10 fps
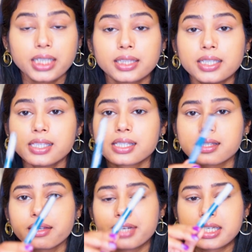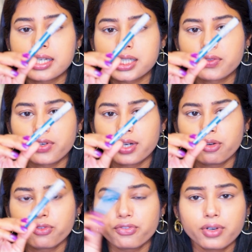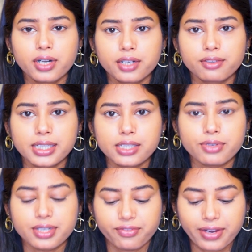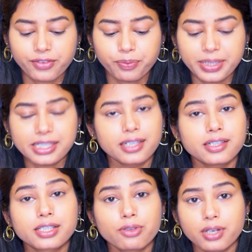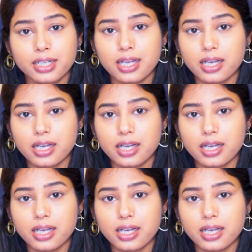This retails for around 425 rupees and it's gonna